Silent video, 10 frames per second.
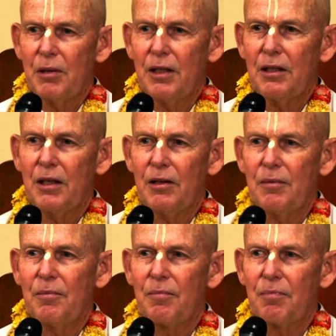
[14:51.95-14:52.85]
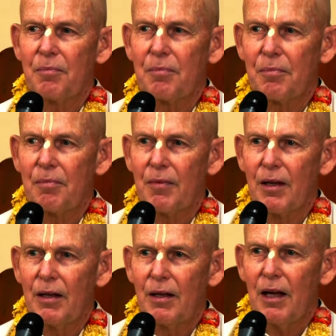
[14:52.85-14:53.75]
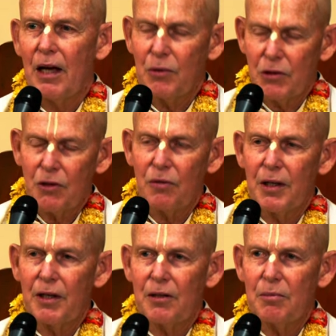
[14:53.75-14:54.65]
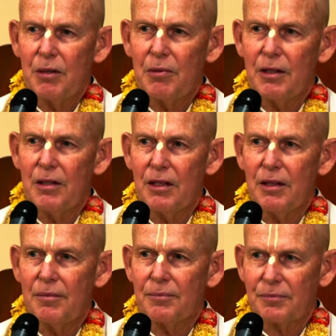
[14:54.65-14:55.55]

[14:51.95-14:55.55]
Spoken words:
being there, I was serving at the BBT.